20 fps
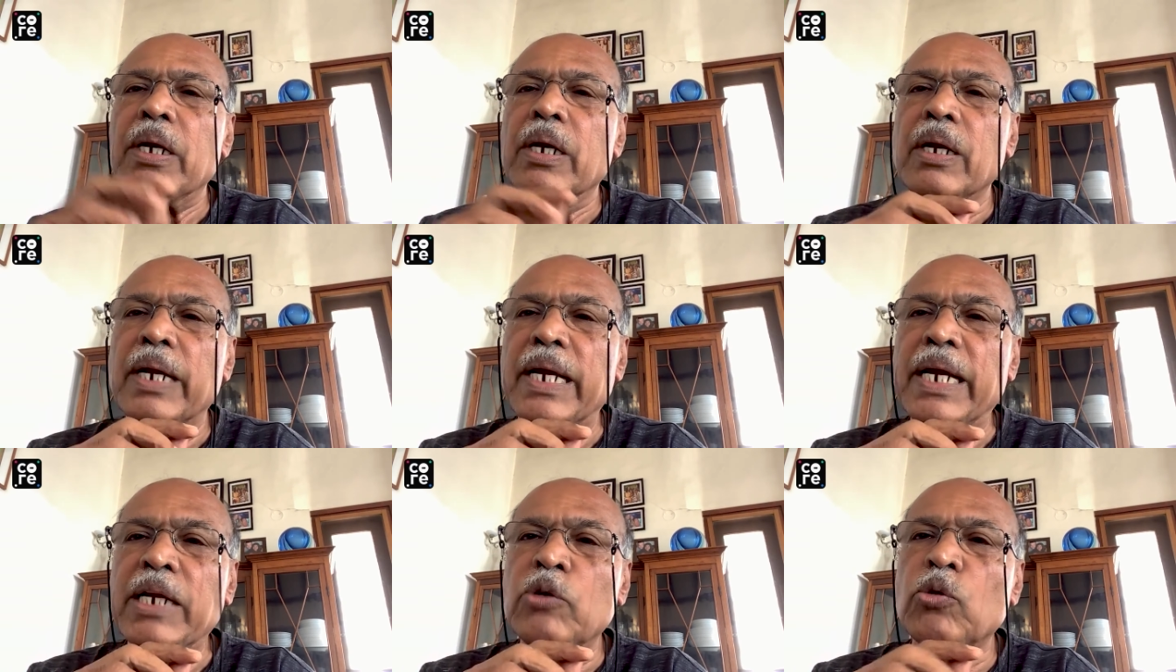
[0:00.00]

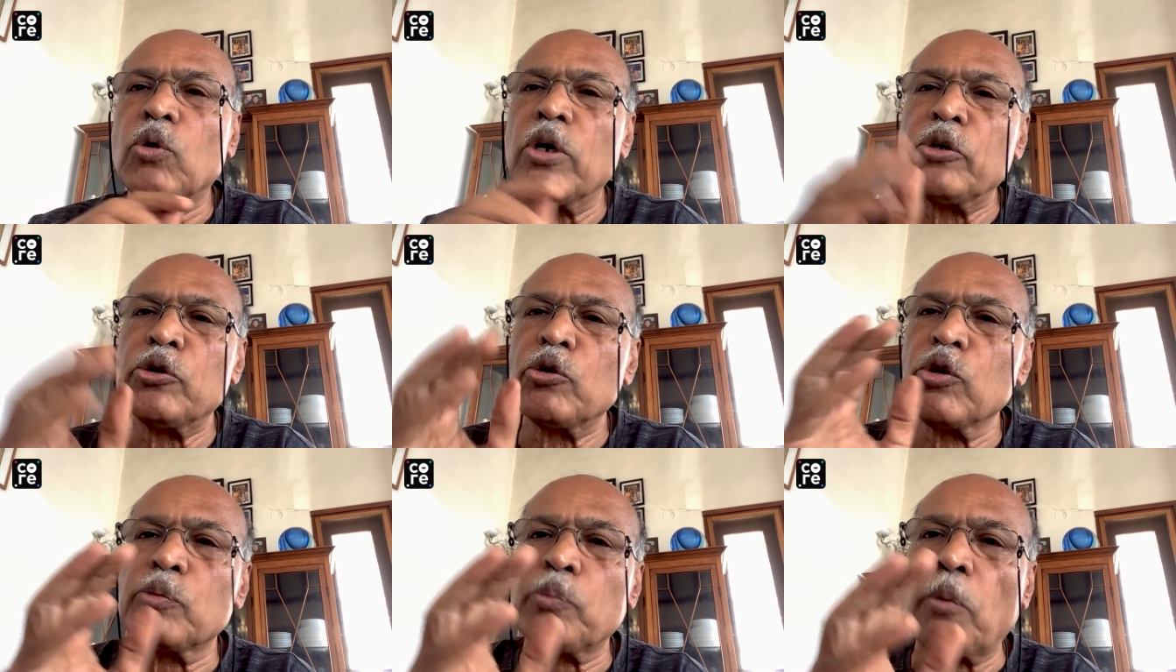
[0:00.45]
right? Who
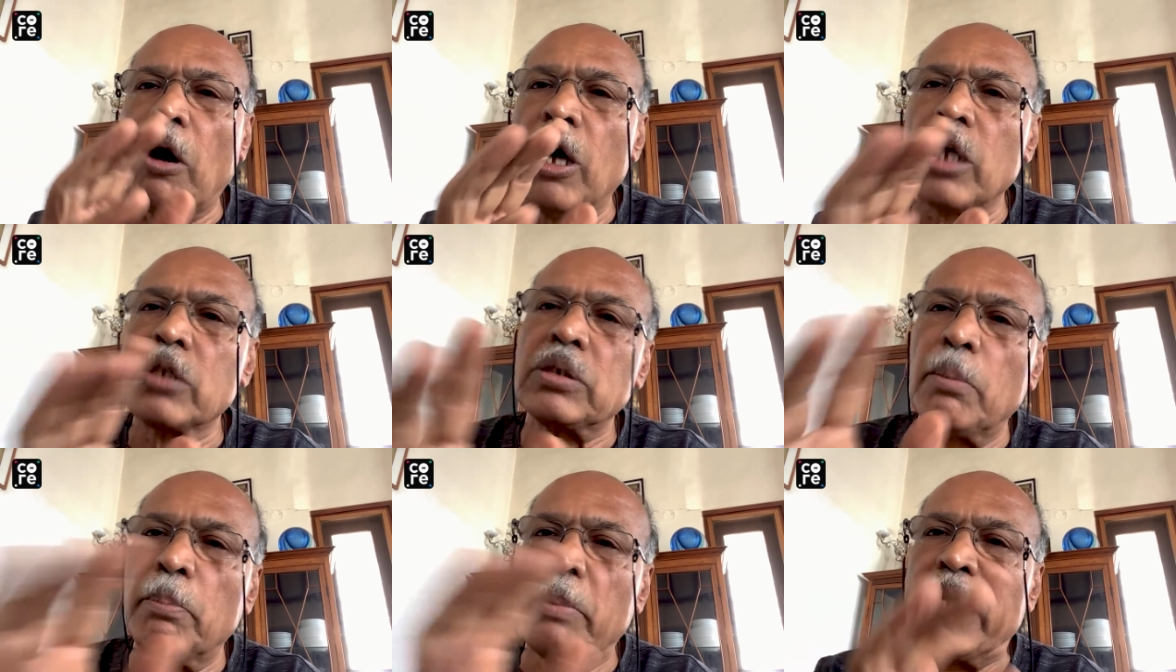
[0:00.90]
used or
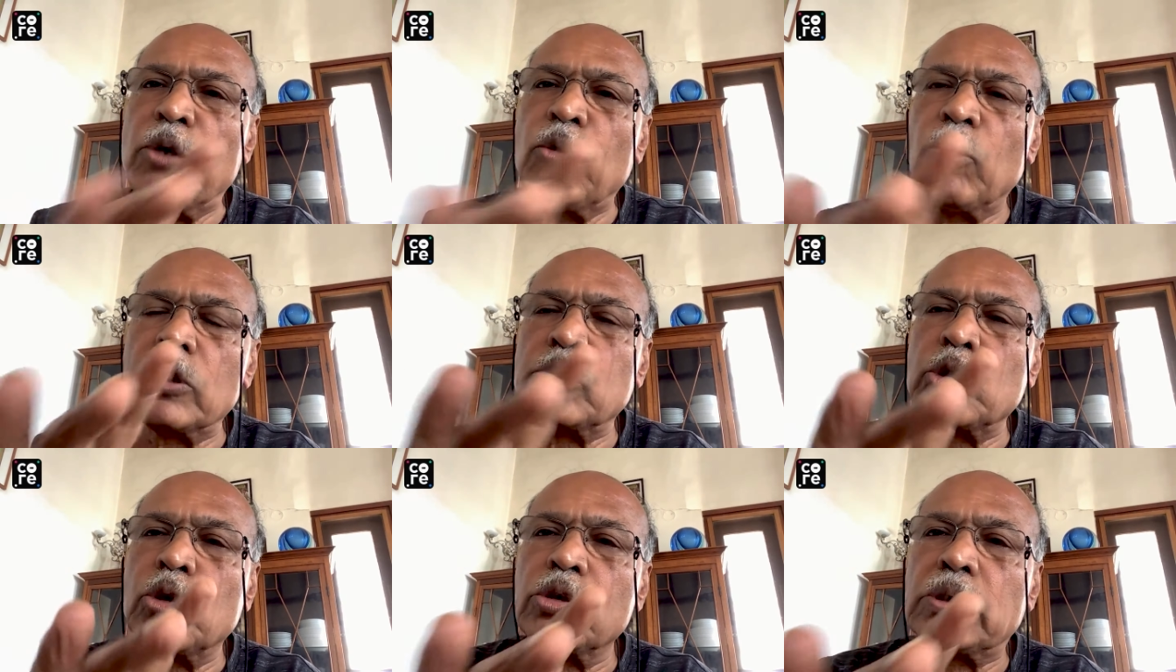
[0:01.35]
somebody who
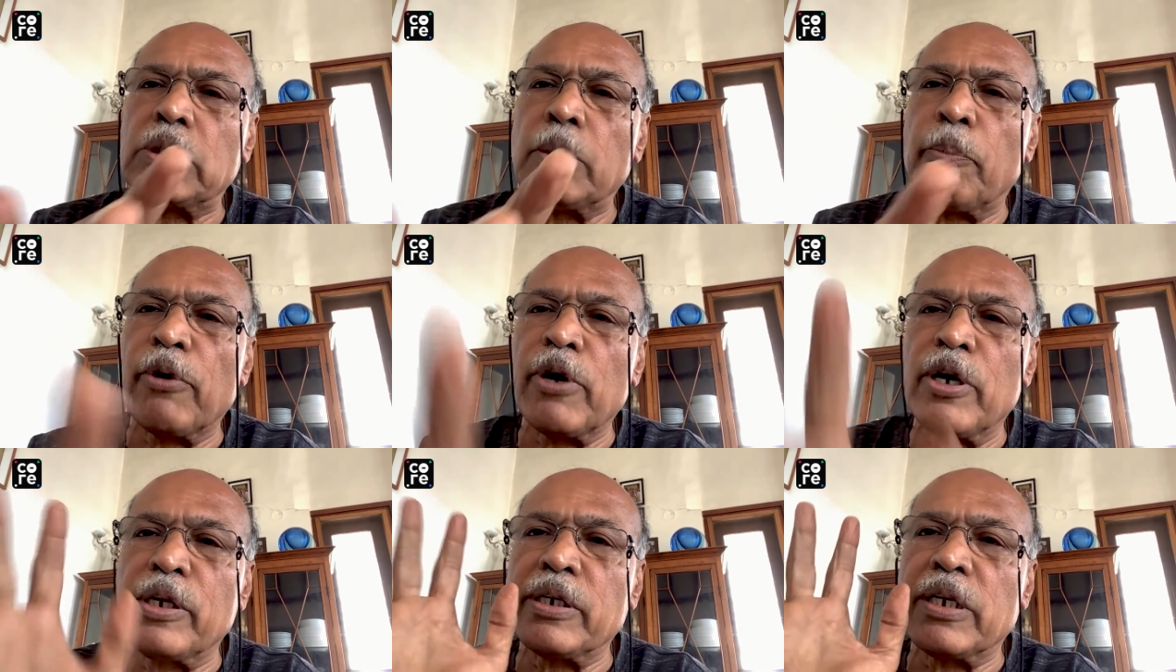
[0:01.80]
has used the
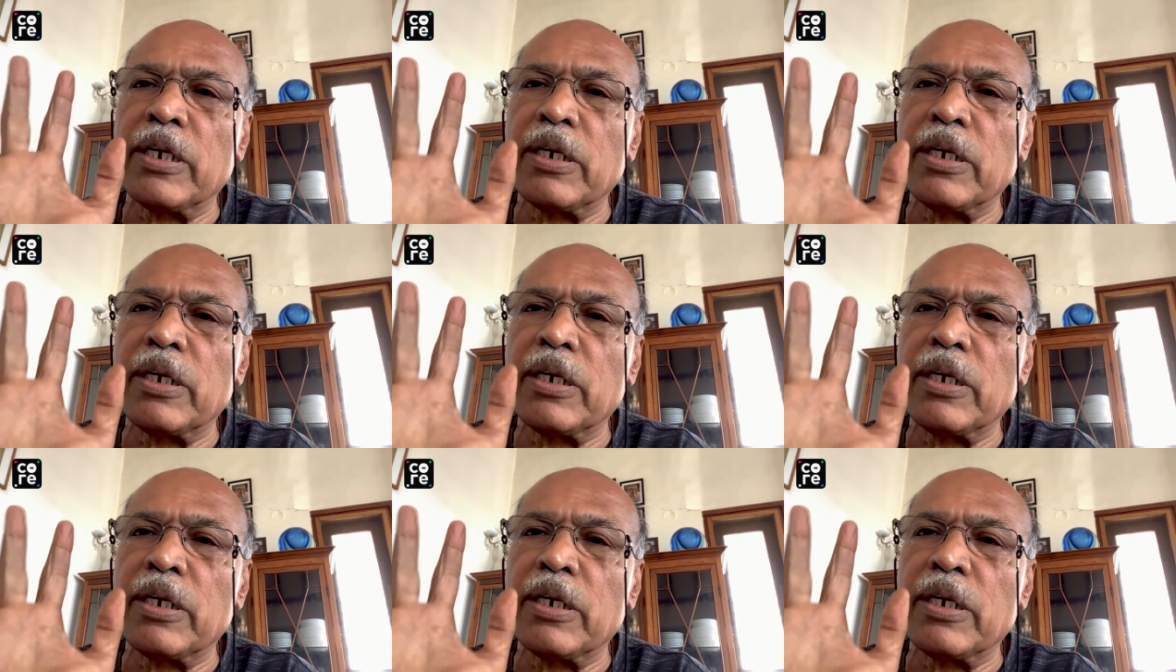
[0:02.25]
political.